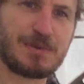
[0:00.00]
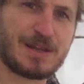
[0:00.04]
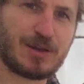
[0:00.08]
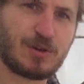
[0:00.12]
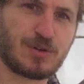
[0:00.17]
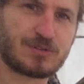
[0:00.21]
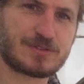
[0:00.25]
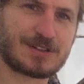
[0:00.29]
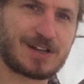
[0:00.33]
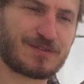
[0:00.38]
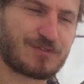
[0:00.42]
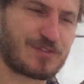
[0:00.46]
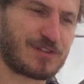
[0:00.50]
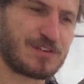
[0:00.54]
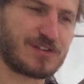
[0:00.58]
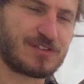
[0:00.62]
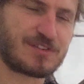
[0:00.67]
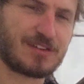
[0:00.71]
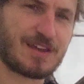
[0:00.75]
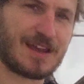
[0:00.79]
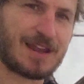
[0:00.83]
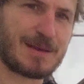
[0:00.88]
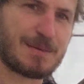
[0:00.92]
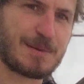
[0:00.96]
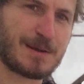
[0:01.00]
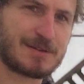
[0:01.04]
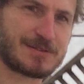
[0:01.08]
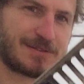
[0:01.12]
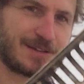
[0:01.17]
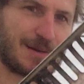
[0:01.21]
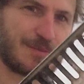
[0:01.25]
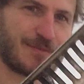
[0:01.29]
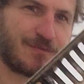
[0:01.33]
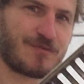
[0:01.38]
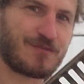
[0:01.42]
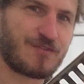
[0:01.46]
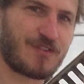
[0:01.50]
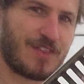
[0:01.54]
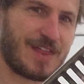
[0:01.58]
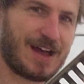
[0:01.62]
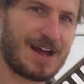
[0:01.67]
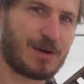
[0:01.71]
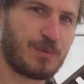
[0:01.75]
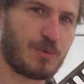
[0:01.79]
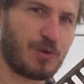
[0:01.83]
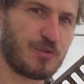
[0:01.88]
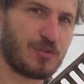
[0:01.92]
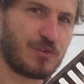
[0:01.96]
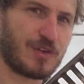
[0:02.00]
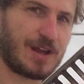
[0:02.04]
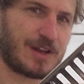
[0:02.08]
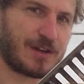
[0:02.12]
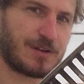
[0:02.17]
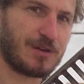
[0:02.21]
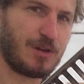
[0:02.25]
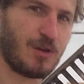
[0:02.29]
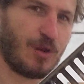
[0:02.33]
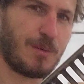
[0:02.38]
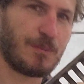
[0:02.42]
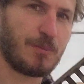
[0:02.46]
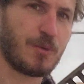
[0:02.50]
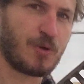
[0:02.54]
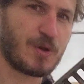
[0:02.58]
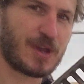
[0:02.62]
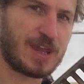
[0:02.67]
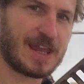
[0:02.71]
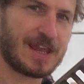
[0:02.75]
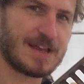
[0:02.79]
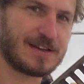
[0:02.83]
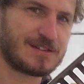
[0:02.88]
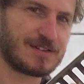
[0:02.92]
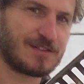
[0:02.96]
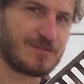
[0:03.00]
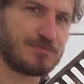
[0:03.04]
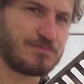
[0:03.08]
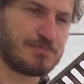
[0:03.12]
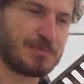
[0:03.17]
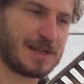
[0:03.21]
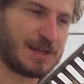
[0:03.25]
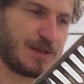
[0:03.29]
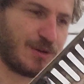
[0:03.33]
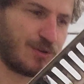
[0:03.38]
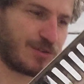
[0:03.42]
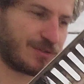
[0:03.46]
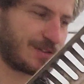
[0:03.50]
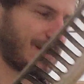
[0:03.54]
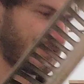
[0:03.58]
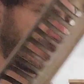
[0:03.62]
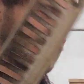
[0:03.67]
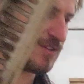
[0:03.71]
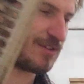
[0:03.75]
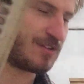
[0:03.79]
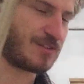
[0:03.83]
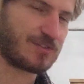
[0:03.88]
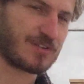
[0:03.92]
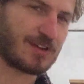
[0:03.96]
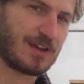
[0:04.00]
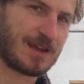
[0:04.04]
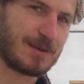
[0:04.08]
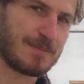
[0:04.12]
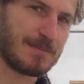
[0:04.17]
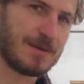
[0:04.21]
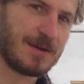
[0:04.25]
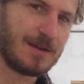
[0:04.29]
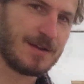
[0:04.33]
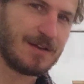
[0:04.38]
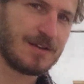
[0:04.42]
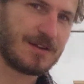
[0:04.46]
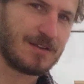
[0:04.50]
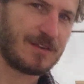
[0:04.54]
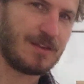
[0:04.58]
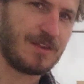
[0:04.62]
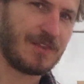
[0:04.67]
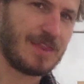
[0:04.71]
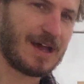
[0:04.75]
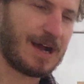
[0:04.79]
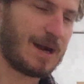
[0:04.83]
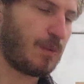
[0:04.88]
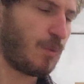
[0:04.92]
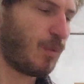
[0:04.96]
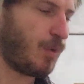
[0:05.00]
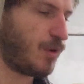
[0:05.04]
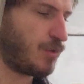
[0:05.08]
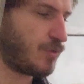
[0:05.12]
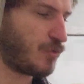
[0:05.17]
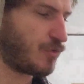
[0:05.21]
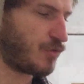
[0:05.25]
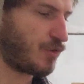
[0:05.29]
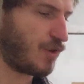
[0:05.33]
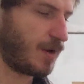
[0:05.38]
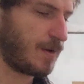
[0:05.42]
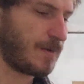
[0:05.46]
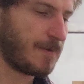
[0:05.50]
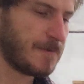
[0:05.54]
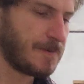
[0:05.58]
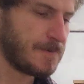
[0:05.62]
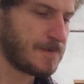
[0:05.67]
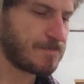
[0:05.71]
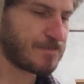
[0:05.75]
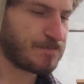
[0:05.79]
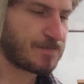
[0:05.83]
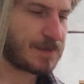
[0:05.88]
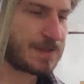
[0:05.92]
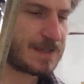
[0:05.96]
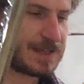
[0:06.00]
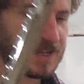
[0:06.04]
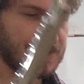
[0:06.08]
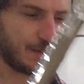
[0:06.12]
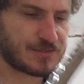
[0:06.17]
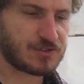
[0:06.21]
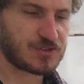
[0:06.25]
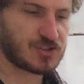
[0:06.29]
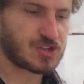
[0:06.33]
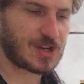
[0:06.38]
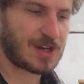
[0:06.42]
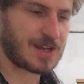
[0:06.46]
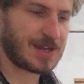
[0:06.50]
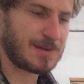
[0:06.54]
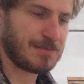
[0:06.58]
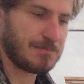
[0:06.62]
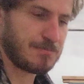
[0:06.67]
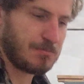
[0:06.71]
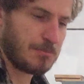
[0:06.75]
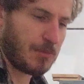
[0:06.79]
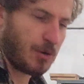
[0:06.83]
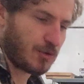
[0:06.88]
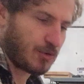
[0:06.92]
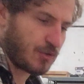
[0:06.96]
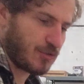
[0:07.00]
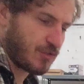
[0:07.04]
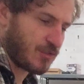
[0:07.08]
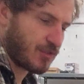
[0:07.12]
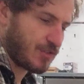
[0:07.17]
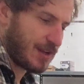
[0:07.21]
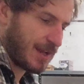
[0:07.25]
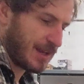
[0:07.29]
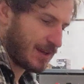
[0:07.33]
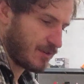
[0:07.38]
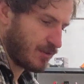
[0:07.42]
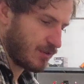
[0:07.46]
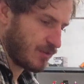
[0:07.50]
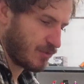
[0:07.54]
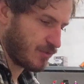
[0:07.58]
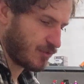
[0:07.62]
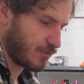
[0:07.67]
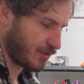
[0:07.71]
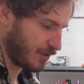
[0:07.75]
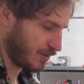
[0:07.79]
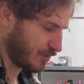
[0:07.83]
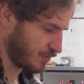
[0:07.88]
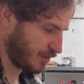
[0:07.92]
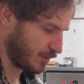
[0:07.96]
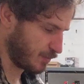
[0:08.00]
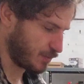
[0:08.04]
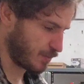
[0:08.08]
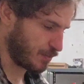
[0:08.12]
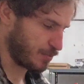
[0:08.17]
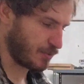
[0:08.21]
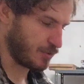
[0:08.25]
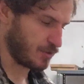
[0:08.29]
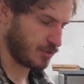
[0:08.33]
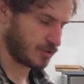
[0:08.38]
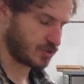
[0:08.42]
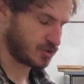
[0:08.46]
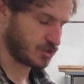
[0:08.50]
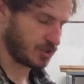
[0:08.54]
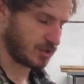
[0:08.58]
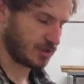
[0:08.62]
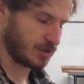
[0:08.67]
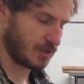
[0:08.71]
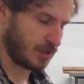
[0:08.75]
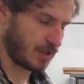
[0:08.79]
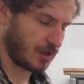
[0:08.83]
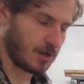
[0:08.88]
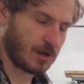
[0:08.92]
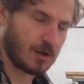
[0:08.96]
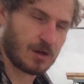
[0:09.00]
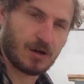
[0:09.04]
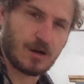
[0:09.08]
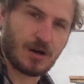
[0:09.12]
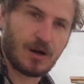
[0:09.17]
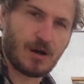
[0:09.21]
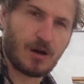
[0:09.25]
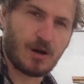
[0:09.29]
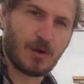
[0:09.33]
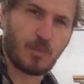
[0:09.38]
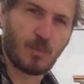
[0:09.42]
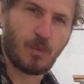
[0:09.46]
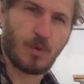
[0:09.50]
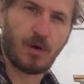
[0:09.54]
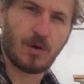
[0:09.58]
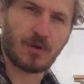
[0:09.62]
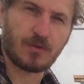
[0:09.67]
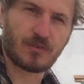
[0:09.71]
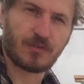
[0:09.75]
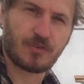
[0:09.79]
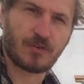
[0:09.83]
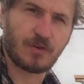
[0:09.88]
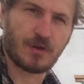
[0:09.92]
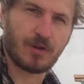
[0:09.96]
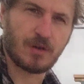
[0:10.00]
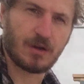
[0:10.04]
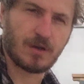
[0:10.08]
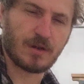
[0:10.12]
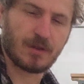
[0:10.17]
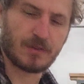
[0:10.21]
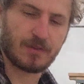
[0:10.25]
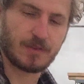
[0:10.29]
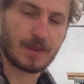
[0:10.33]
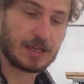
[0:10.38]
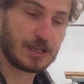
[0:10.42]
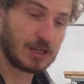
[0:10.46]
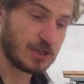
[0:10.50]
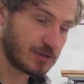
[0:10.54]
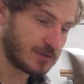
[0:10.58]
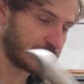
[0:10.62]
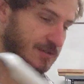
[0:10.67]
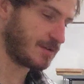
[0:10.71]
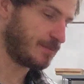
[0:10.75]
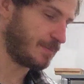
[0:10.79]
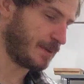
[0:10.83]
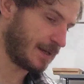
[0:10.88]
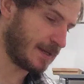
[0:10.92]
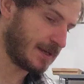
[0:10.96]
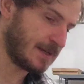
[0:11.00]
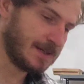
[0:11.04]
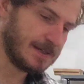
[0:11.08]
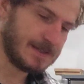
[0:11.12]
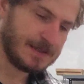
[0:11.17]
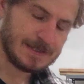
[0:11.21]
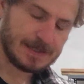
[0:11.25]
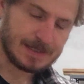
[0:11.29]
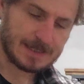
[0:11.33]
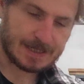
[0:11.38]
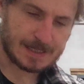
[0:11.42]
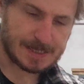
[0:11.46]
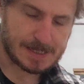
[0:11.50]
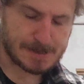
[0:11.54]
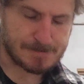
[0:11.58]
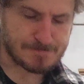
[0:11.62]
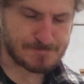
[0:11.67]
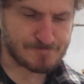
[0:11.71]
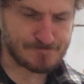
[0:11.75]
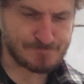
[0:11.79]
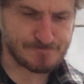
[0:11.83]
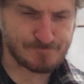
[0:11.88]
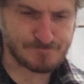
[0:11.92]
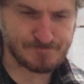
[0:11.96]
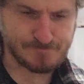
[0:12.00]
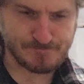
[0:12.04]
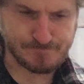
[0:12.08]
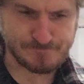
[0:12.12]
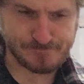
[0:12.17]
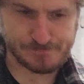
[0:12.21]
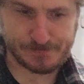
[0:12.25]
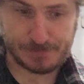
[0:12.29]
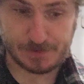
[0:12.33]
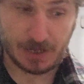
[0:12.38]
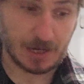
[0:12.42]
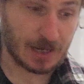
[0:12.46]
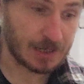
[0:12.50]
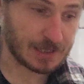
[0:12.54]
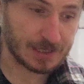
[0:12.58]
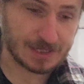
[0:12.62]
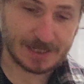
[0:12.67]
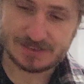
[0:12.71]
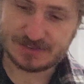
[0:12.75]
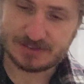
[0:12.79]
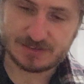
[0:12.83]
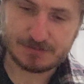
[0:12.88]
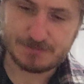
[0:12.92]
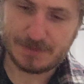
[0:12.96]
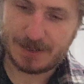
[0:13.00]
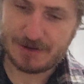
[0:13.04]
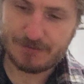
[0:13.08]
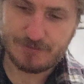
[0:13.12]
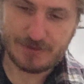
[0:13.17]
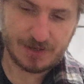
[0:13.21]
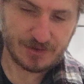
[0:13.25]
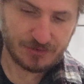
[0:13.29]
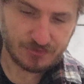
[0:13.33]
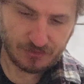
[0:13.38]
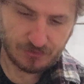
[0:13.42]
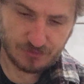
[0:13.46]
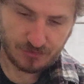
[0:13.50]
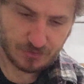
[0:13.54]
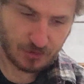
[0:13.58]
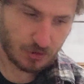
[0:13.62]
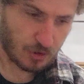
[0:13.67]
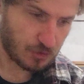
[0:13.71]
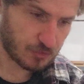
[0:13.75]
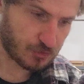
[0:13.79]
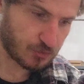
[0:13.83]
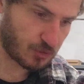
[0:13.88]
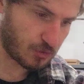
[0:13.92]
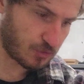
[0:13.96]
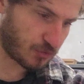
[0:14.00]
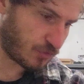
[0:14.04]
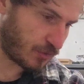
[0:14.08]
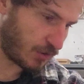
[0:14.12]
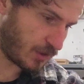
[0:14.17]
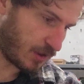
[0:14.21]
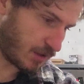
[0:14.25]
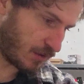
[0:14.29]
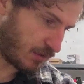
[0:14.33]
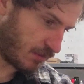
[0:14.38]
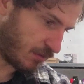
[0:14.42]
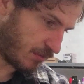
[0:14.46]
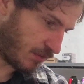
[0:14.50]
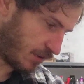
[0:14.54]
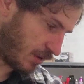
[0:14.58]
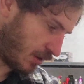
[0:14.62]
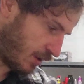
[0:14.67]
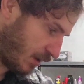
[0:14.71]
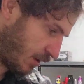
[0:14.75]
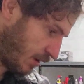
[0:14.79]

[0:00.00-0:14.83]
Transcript: looked after the same, except for that one's had a lot more years of being looked after the same than that one. So yeah, it's a shame modern standards in terms of production aren't what they used to be. And I guess there's many reasons: cost cutting,